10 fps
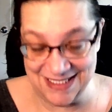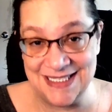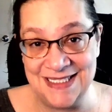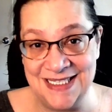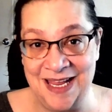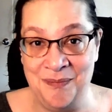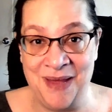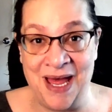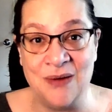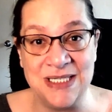This is a
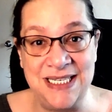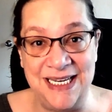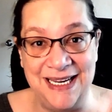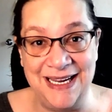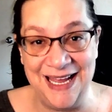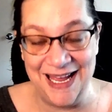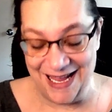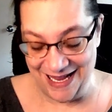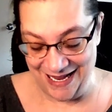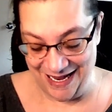bounty
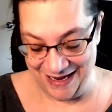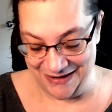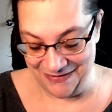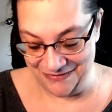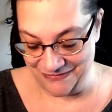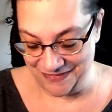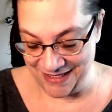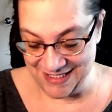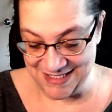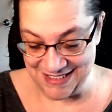of
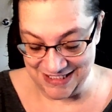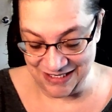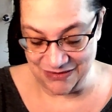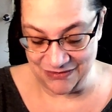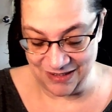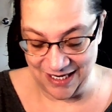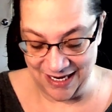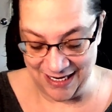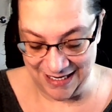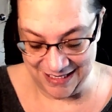this stone,
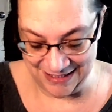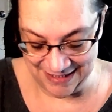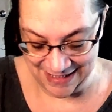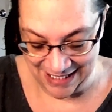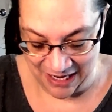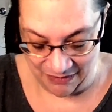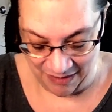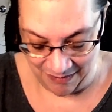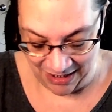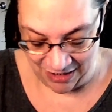and it is
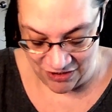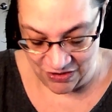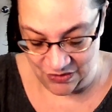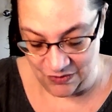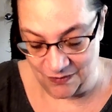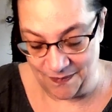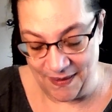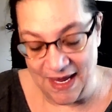allowing me to